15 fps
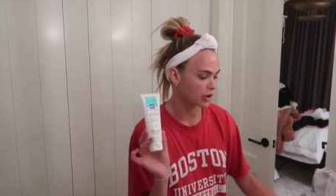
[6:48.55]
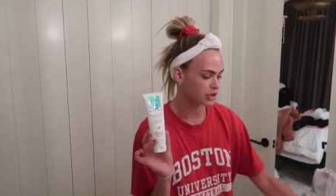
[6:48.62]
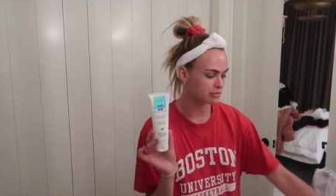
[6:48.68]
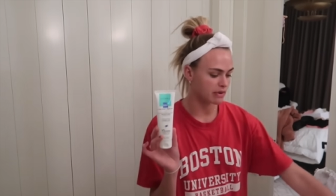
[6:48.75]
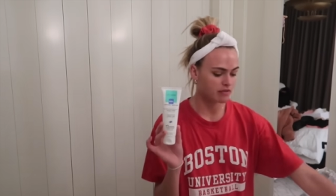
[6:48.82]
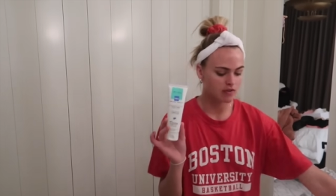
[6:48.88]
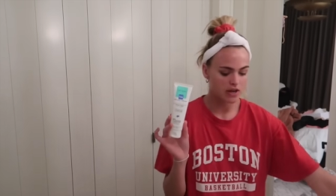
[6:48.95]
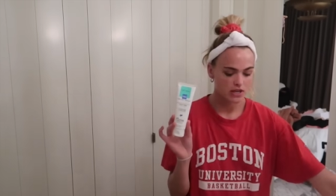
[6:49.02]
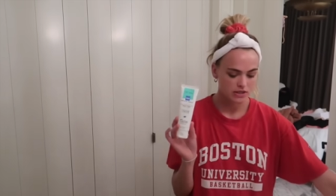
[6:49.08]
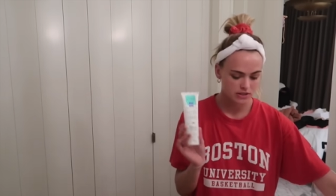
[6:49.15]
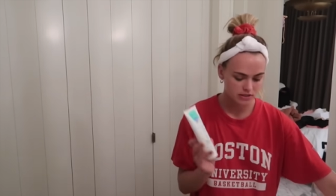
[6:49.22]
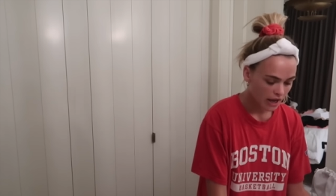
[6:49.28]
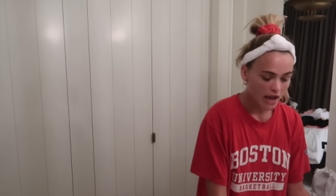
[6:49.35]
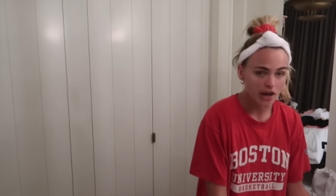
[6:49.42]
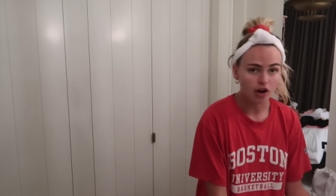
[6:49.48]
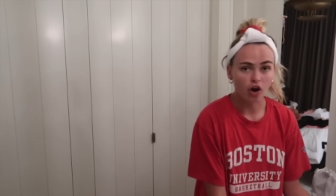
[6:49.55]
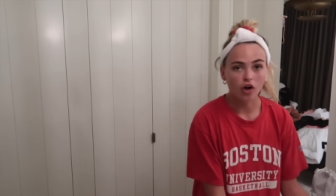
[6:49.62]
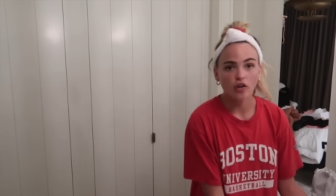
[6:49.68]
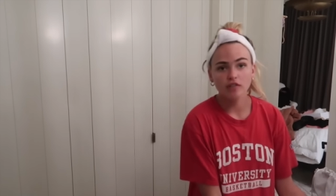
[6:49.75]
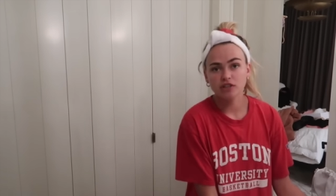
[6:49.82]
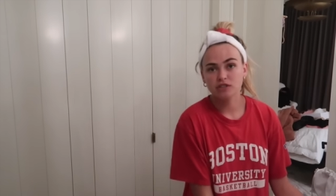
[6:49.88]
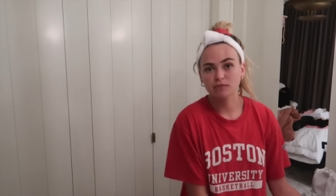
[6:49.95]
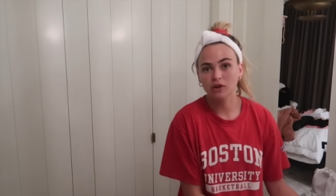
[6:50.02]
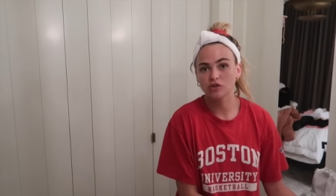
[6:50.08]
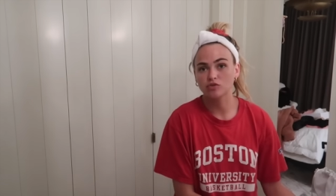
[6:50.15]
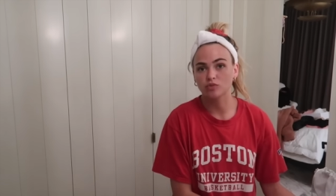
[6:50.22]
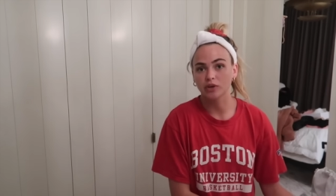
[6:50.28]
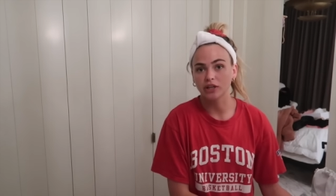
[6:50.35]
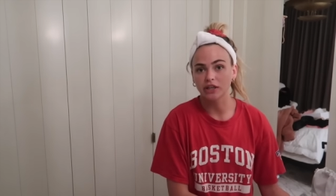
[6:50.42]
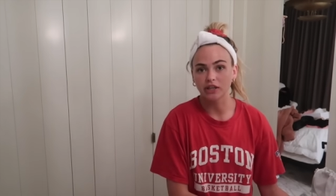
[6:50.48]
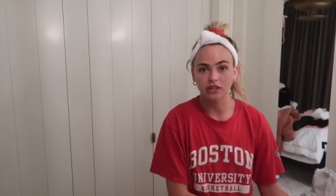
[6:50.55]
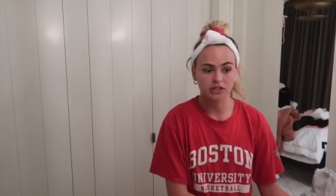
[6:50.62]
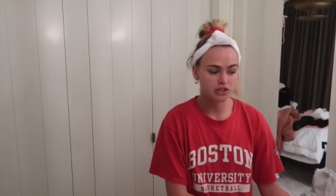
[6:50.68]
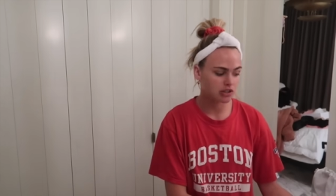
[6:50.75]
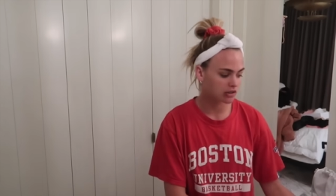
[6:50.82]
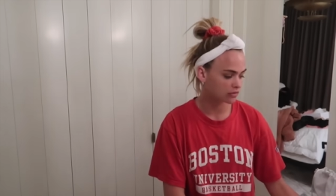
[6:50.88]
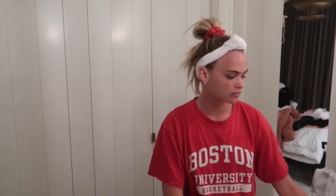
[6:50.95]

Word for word: wash my face. And all of this smells really good too.